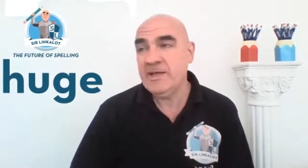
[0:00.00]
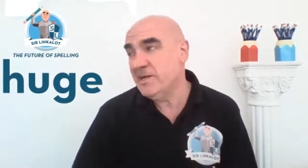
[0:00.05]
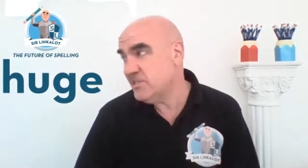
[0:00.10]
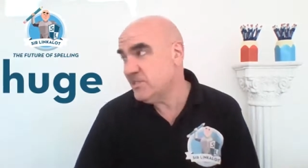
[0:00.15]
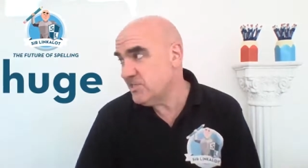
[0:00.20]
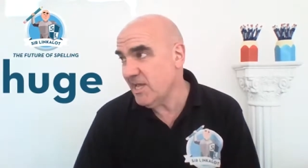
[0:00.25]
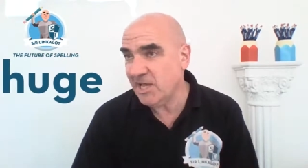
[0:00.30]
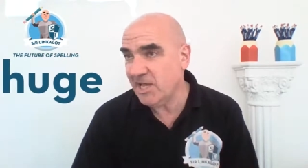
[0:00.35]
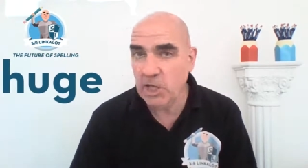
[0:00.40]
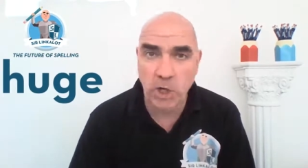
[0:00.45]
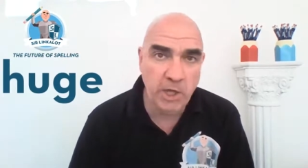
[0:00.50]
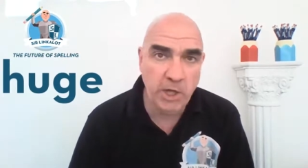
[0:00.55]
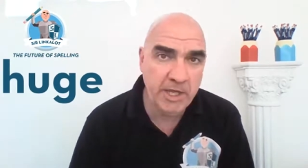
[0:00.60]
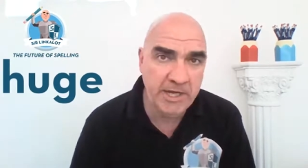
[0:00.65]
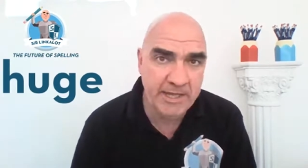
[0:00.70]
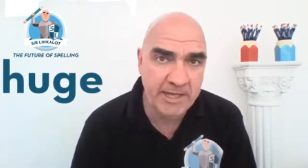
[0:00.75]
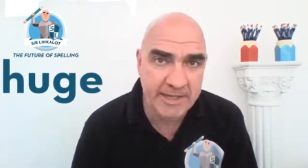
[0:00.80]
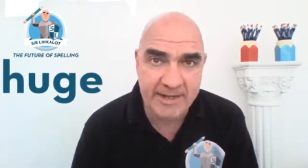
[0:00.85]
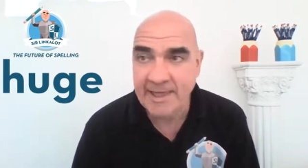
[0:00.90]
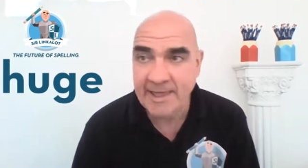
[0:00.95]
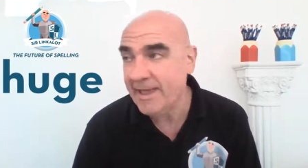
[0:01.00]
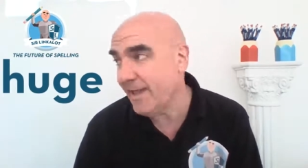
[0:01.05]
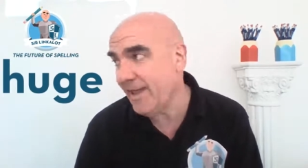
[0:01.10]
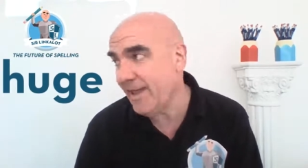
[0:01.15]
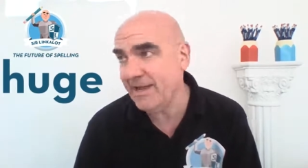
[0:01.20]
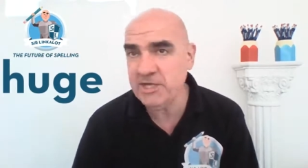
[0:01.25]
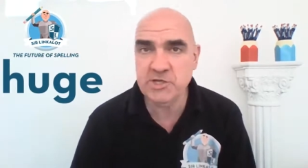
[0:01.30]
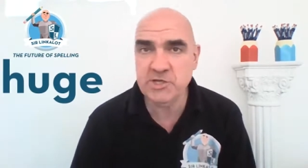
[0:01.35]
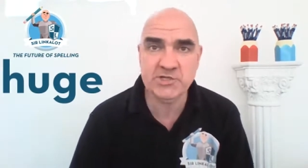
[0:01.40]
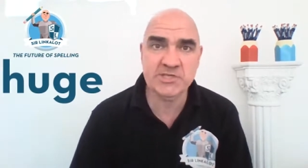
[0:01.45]
Take a look at it.
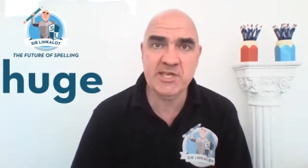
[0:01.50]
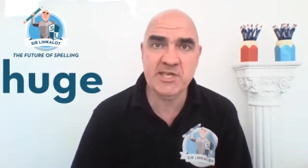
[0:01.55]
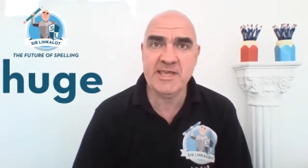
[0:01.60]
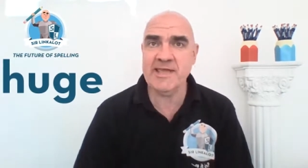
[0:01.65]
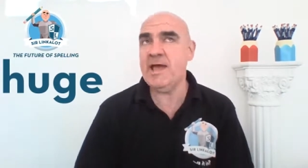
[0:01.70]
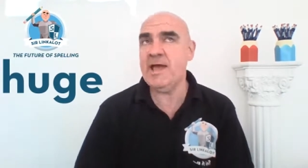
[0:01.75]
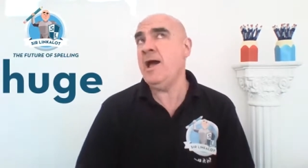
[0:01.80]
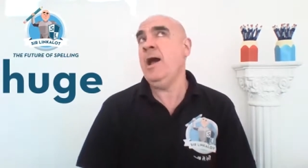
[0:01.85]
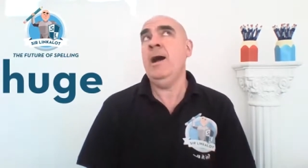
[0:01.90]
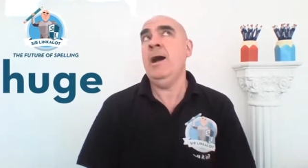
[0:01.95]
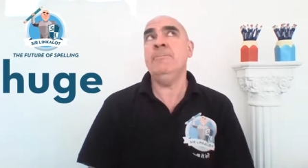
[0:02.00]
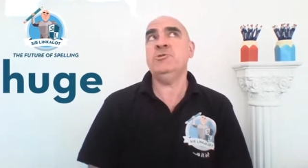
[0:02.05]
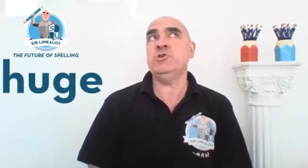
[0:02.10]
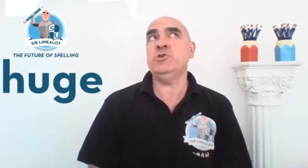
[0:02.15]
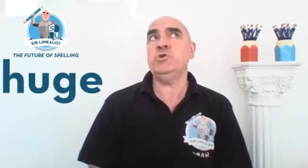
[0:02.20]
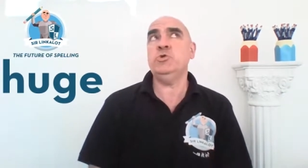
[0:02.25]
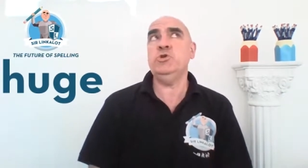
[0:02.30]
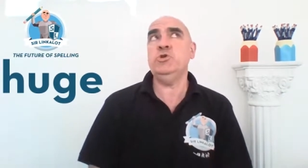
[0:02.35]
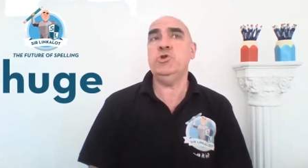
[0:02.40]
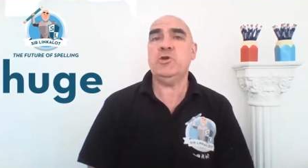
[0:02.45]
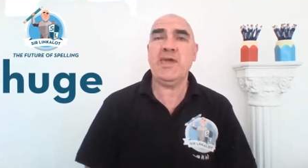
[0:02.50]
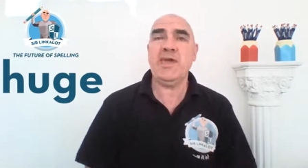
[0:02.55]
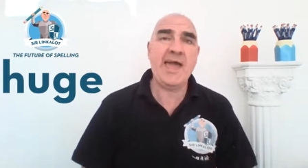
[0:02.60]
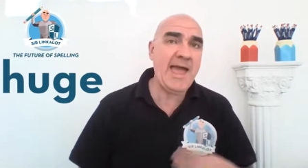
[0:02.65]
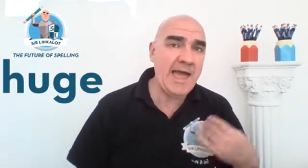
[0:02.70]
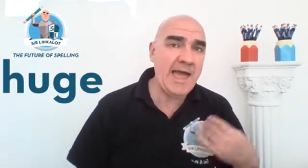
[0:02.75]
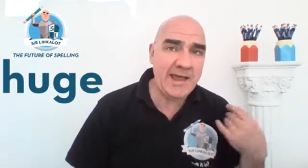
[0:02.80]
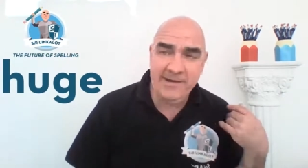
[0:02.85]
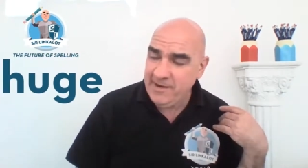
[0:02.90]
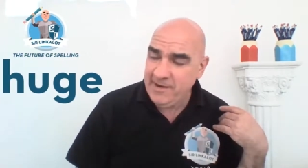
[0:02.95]
Can you see it? I'm sure you
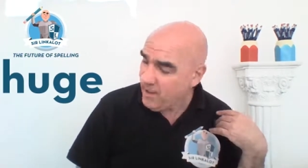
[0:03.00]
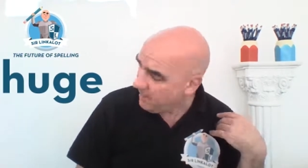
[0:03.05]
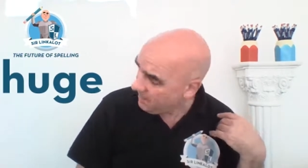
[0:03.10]
can.